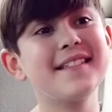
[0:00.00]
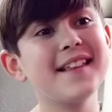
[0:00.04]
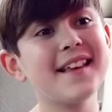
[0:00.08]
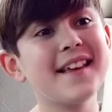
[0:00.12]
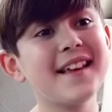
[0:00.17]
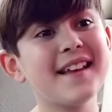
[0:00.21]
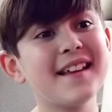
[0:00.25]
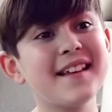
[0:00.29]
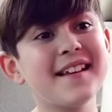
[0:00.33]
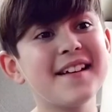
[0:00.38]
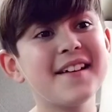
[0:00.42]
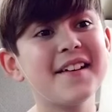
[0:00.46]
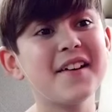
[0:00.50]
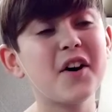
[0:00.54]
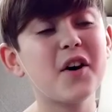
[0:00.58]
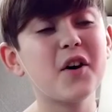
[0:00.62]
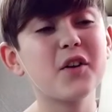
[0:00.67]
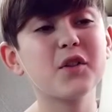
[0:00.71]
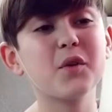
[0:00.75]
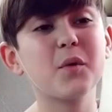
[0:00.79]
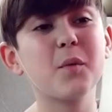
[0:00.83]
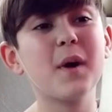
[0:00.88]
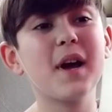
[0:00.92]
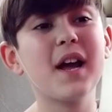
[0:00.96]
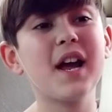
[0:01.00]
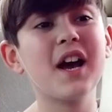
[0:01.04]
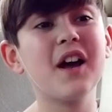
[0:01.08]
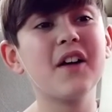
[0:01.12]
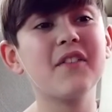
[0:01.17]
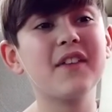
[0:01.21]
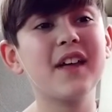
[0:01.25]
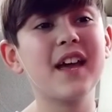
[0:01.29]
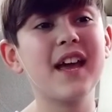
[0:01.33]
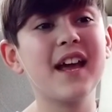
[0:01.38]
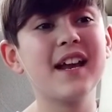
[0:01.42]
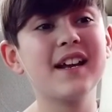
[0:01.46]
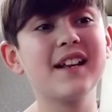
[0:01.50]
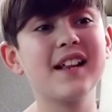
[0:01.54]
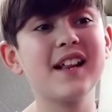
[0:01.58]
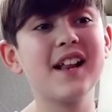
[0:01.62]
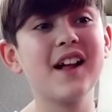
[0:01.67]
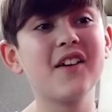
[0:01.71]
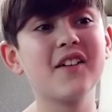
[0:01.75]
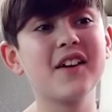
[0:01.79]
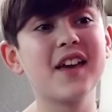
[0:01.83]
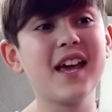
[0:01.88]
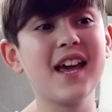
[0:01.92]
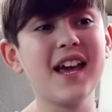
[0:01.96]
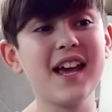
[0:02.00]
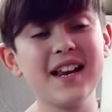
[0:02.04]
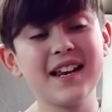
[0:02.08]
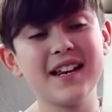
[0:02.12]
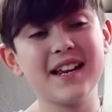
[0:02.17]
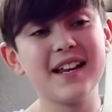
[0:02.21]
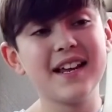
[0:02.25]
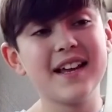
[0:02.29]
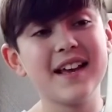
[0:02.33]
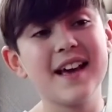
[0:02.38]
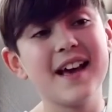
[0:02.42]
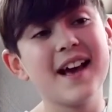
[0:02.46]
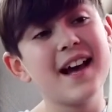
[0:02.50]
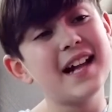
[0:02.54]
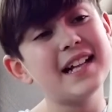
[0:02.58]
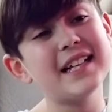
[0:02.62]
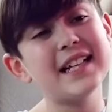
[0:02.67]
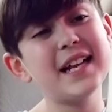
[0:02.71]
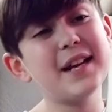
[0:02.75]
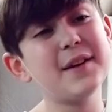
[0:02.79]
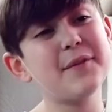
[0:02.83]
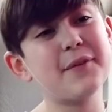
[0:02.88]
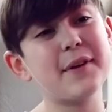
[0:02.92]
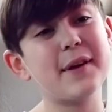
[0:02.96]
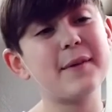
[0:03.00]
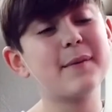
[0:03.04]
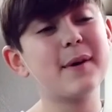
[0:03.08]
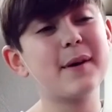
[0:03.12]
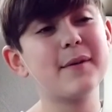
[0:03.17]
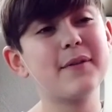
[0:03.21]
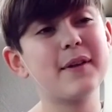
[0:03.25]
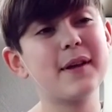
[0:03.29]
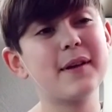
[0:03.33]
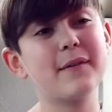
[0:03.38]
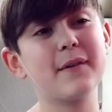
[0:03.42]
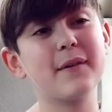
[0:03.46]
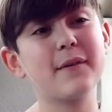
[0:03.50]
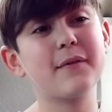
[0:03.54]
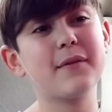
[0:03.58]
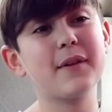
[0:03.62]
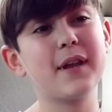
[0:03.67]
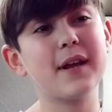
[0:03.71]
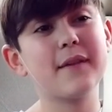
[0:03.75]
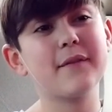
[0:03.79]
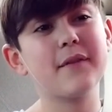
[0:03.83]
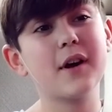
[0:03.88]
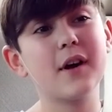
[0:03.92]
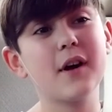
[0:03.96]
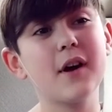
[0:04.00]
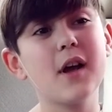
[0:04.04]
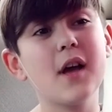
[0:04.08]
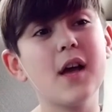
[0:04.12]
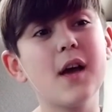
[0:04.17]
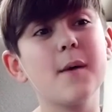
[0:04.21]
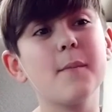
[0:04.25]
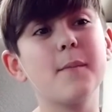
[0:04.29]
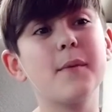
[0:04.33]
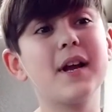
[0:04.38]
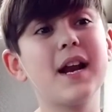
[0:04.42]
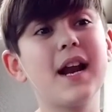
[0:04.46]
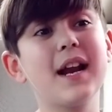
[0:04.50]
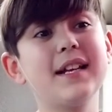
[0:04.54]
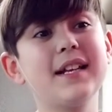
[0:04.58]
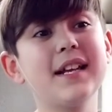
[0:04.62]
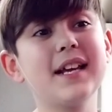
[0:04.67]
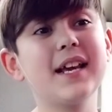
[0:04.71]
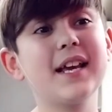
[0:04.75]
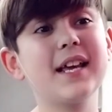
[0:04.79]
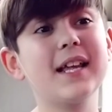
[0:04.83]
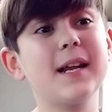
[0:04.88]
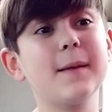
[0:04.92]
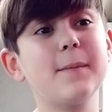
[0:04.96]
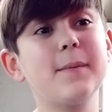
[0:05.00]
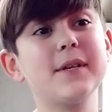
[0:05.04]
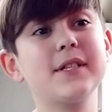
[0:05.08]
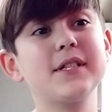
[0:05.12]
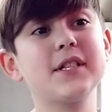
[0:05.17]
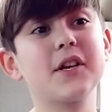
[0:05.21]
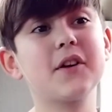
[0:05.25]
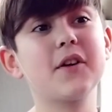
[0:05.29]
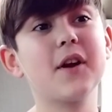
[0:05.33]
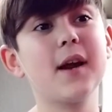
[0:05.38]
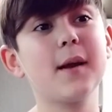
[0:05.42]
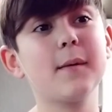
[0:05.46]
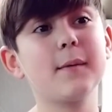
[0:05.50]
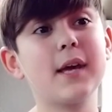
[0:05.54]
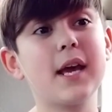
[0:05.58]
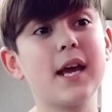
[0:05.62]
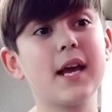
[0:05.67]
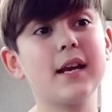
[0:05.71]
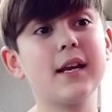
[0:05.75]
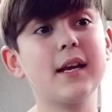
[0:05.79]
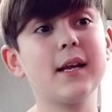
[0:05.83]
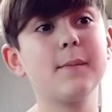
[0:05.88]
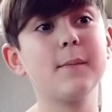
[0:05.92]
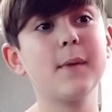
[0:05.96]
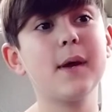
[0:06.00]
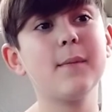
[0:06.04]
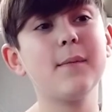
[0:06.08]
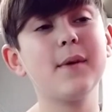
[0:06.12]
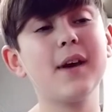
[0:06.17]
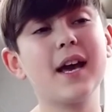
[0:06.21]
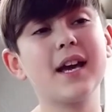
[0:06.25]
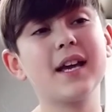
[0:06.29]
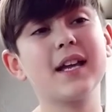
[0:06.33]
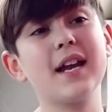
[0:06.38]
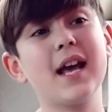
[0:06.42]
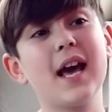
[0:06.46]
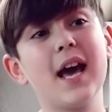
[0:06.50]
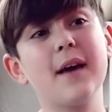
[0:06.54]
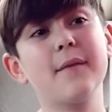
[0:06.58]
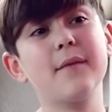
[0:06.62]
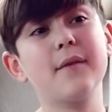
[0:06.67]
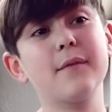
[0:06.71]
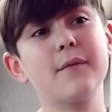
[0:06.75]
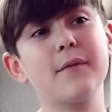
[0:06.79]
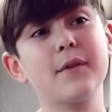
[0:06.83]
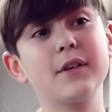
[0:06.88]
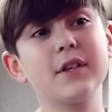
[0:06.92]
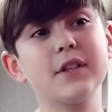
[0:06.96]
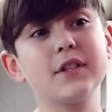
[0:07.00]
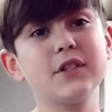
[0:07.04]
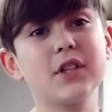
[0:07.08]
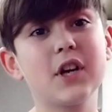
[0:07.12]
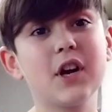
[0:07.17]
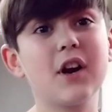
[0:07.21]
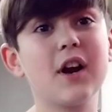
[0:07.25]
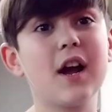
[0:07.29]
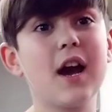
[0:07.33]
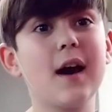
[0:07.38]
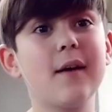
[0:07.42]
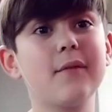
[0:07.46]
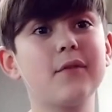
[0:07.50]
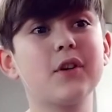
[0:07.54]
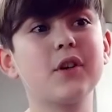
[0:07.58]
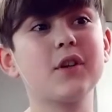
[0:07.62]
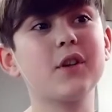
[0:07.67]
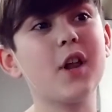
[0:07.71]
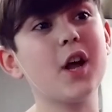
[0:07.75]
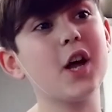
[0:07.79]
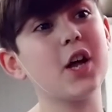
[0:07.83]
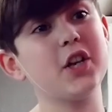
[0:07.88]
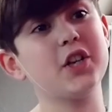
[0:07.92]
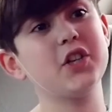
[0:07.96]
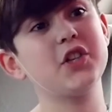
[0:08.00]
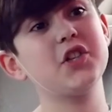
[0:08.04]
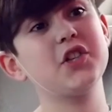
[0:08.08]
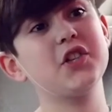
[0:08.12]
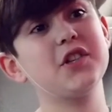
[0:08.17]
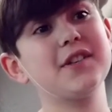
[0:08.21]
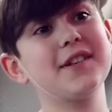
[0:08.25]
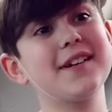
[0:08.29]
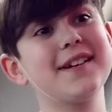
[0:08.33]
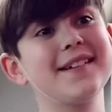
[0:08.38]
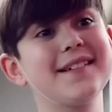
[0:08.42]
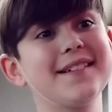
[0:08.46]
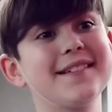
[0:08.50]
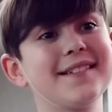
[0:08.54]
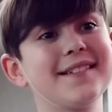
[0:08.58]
And then on the way out, they handed out candy. I didn't find my favorite flavor, but I did get a piece of grape candy. Maybe I can have it for dessert after lunch.